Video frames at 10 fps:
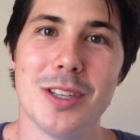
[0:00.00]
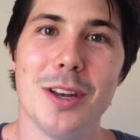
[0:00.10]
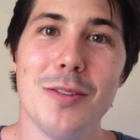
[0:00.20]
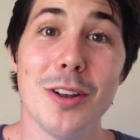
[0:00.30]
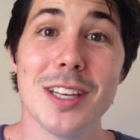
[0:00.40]
So
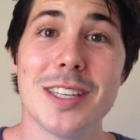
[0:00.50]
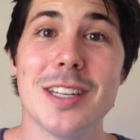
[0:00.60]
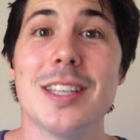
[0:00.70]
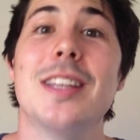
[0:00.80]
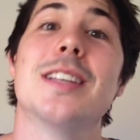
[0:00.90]
if you're listening
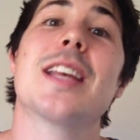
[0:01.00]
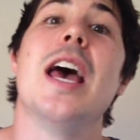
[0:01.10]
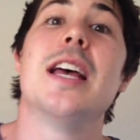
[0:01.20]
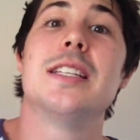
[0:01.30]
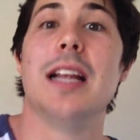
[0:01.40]
to this
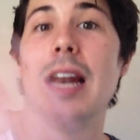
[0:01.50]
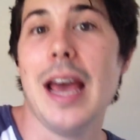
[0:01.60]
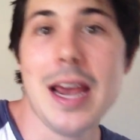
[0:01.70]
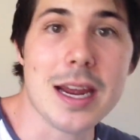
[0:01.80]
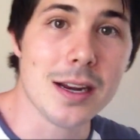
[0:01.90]

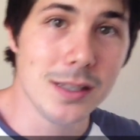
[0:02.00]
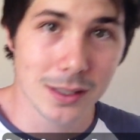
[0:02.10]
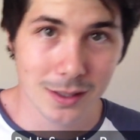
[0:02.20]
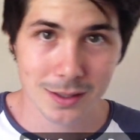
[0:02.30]
delayed,